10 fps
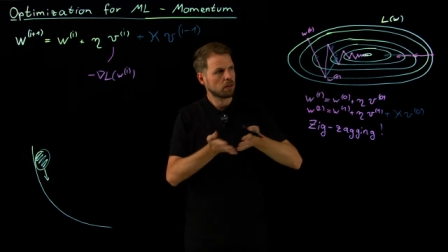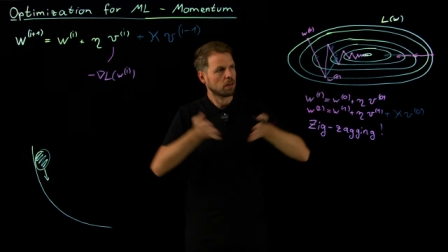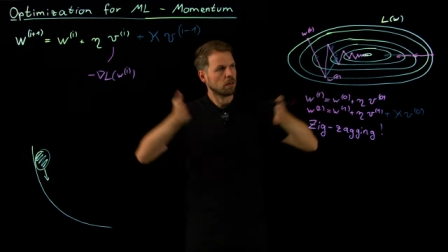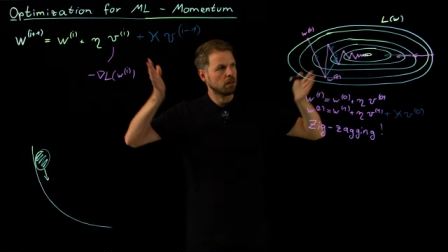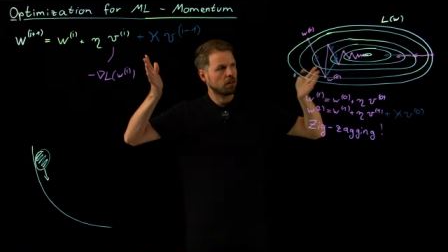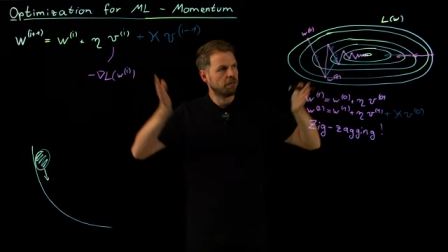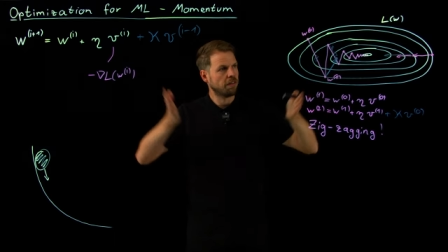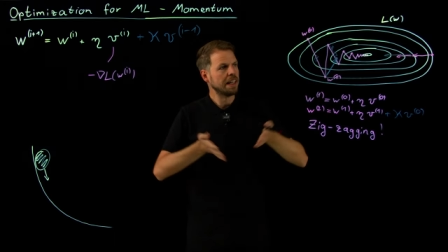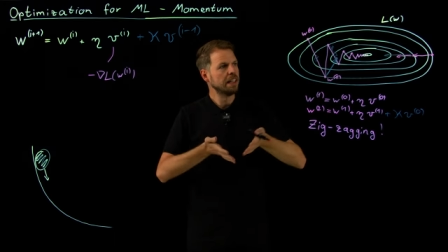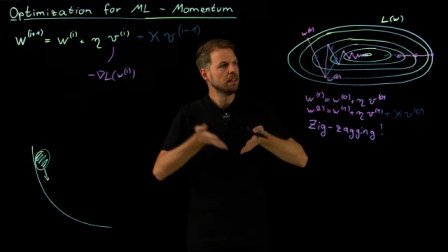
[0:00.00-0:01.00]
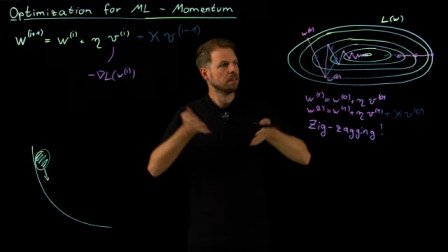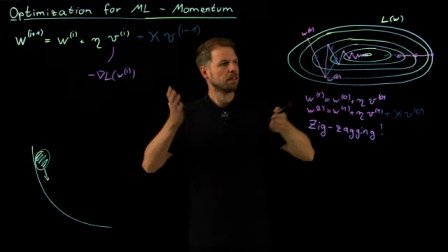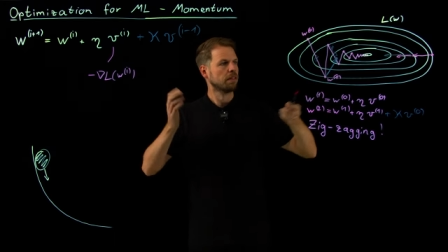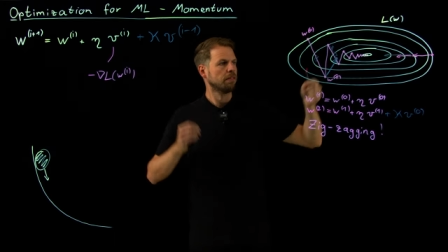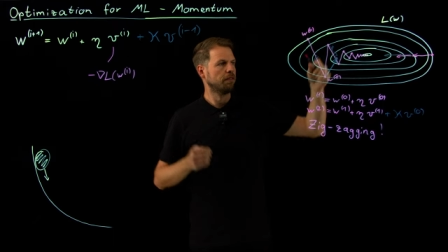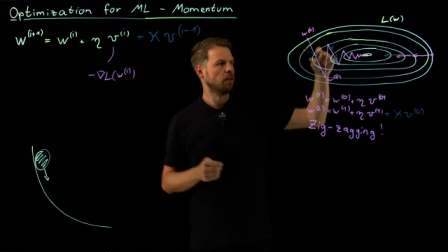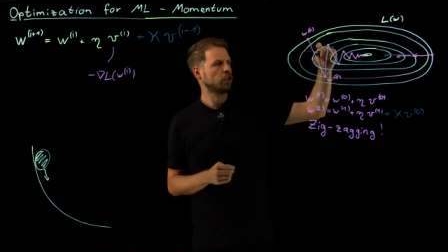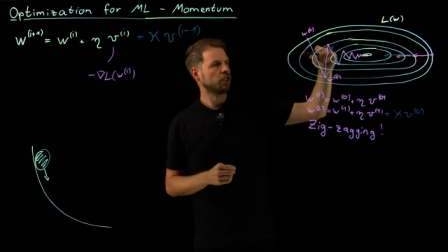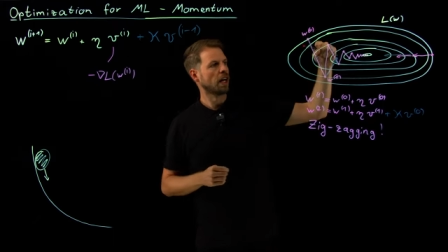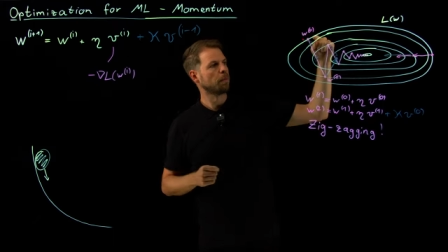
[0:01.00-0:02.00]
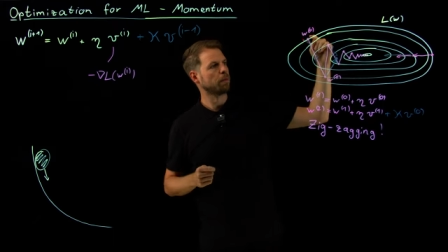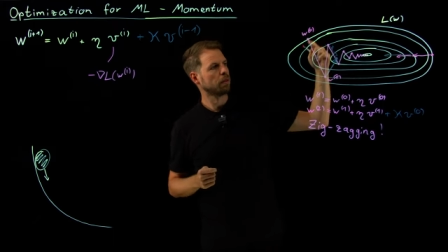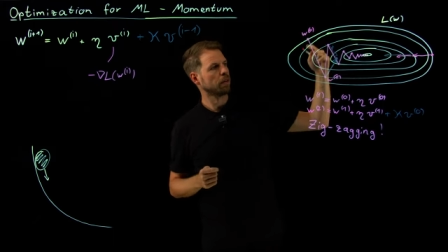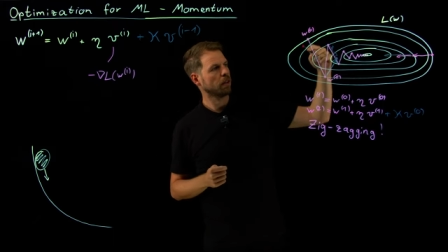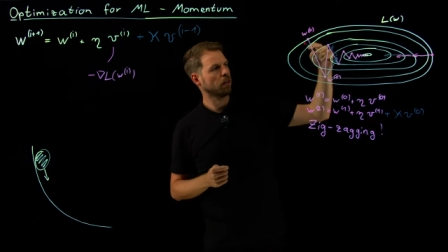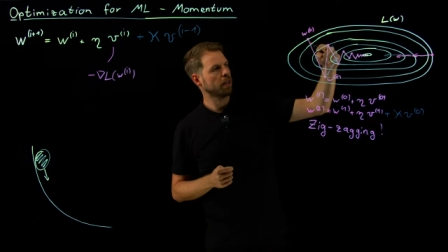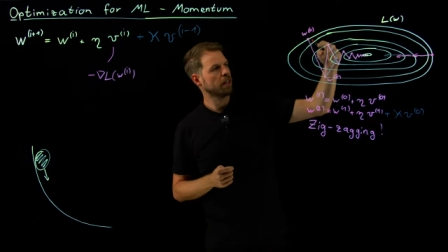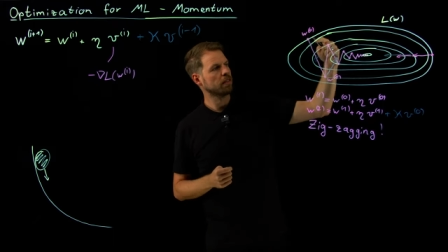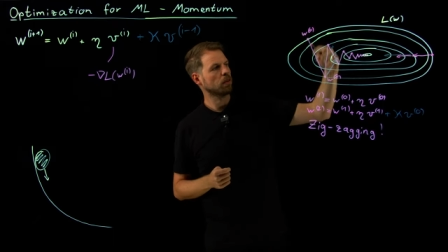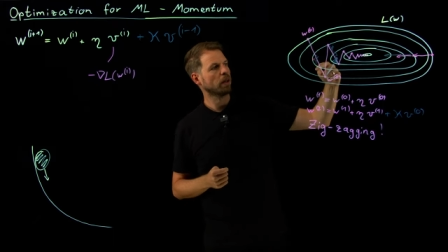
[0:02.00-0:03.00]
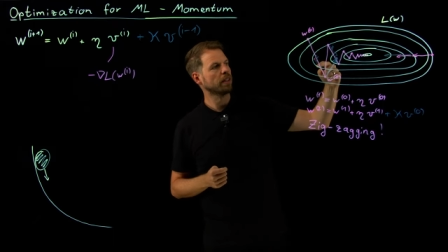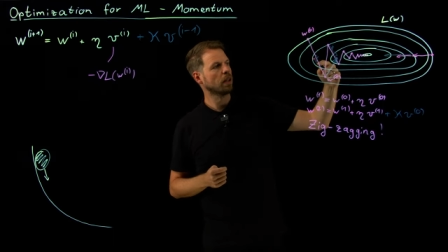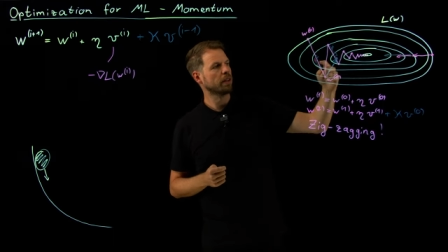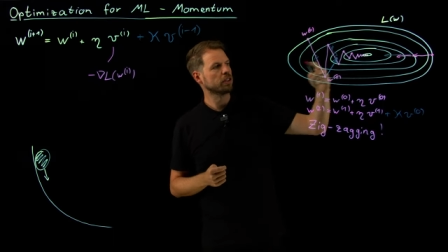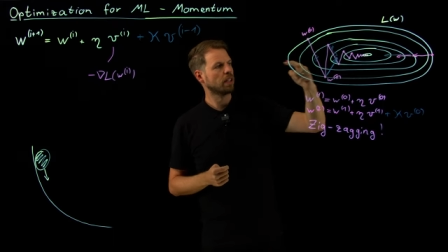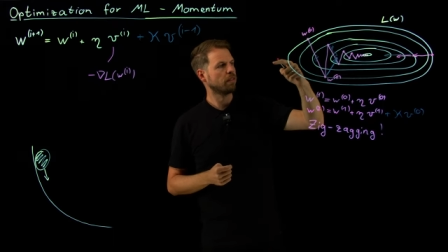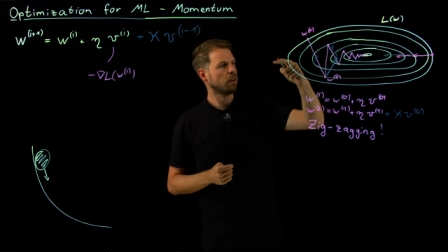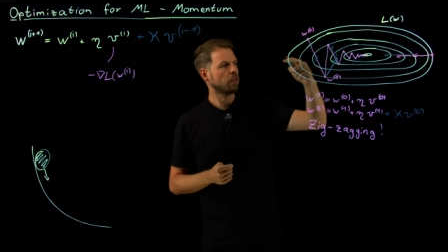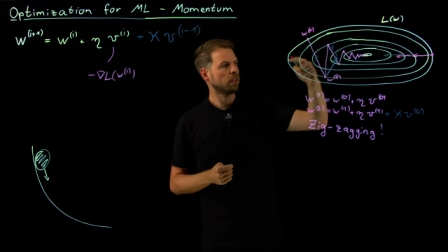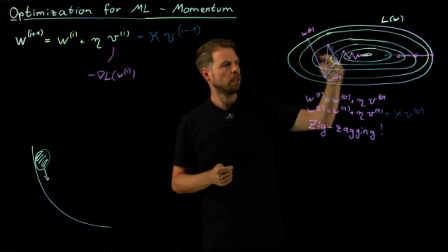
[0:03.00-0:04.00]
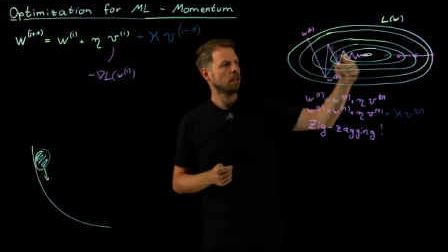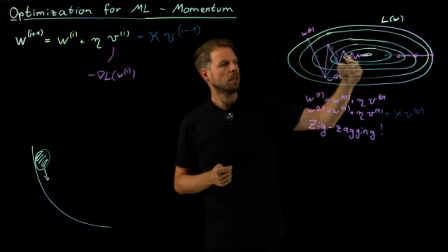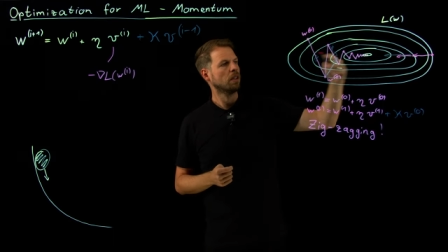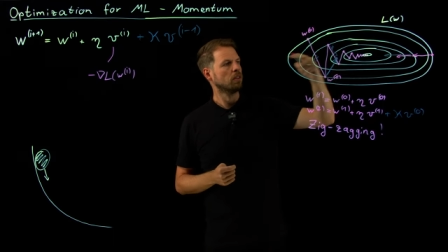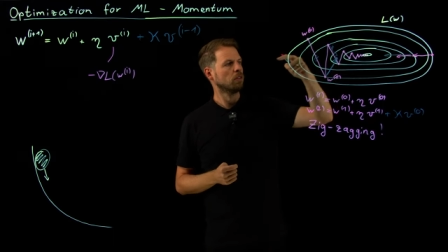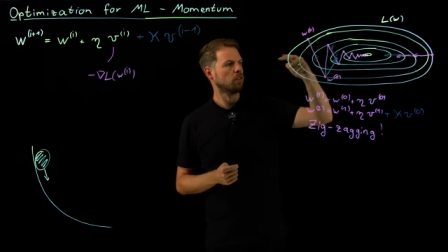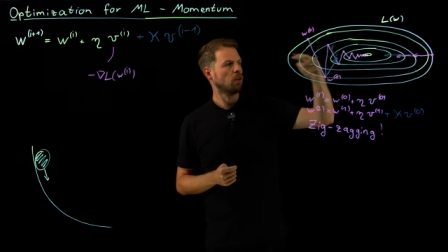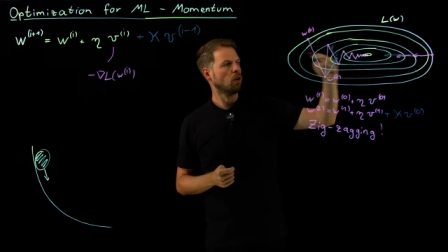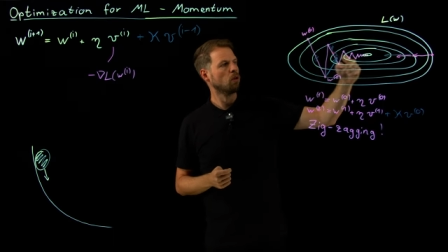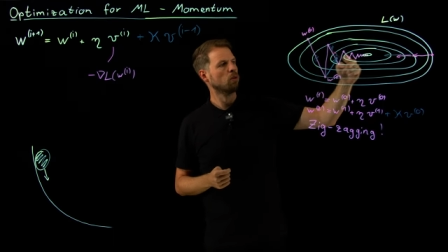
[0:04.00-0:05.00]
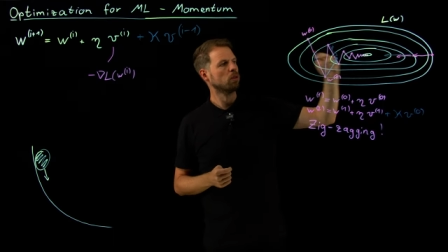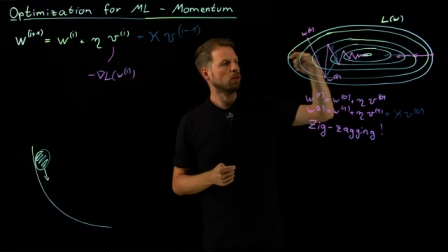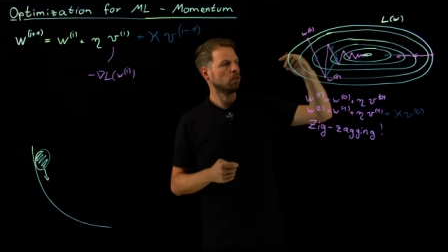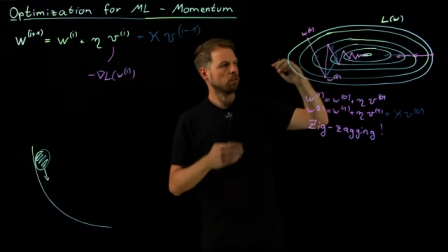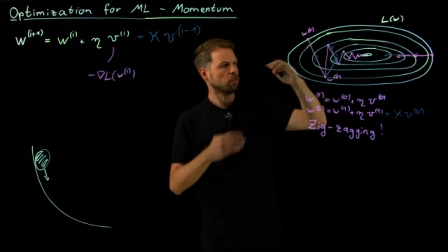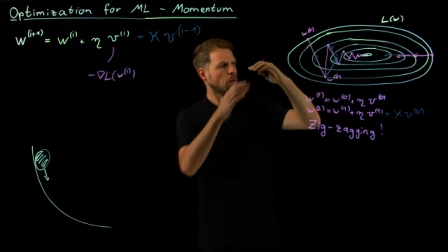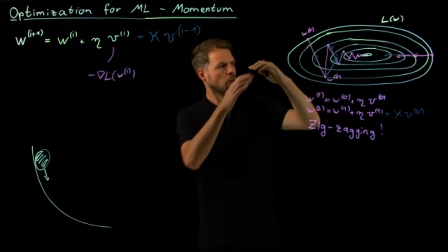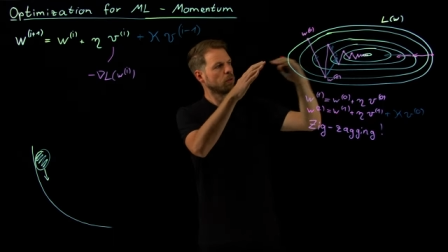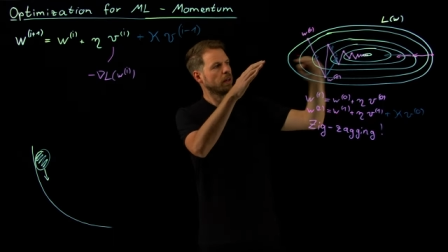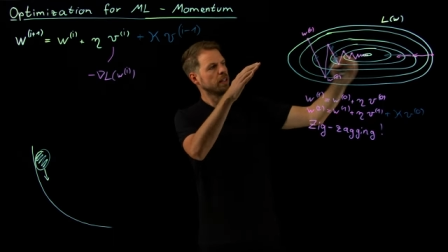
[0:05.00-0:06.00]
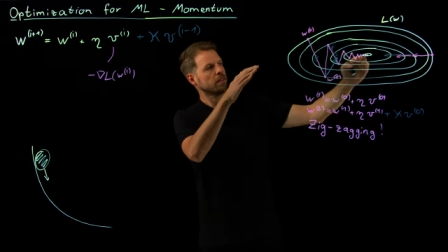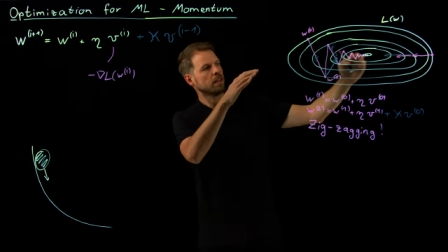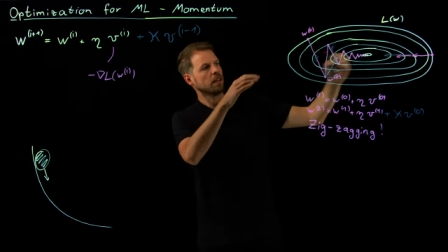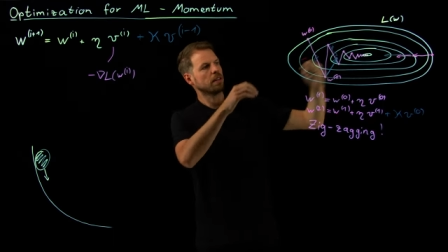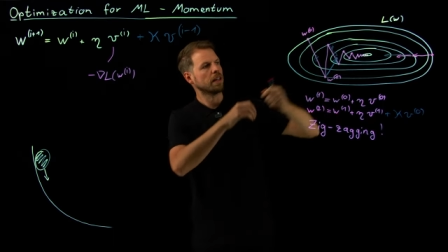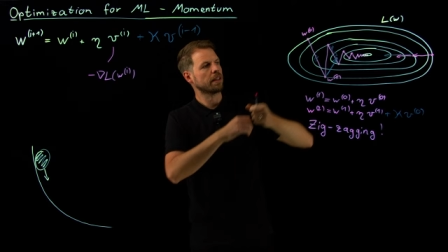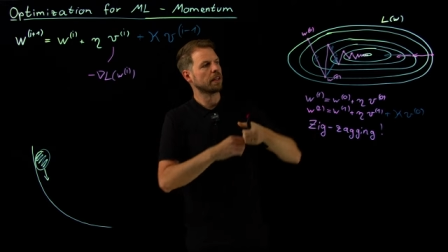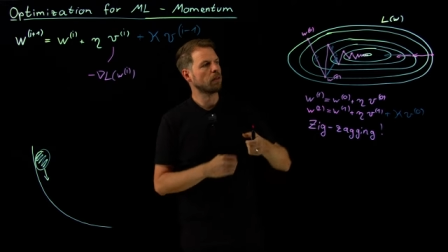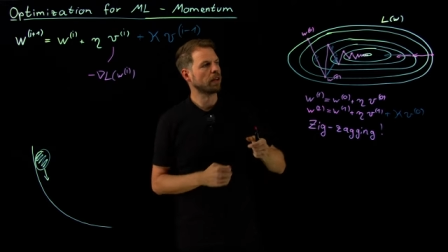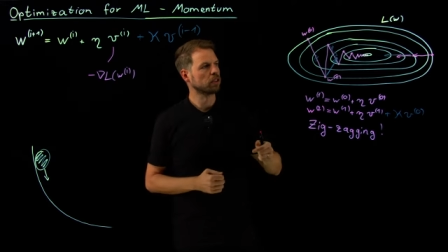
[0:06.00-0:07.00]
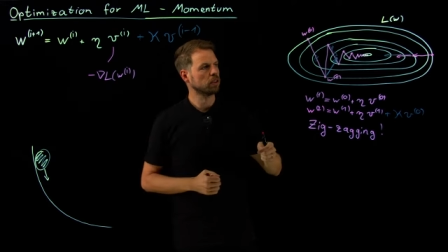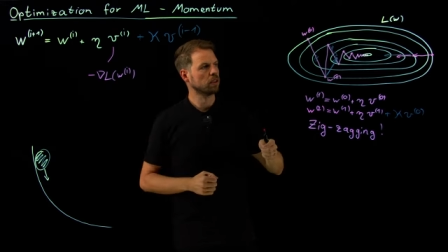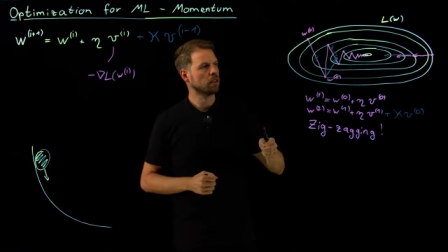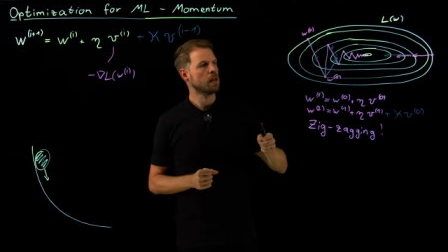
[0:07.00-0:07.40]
this valley, very sharp gradients in one direction and very slow or small gradients in, in the other direction,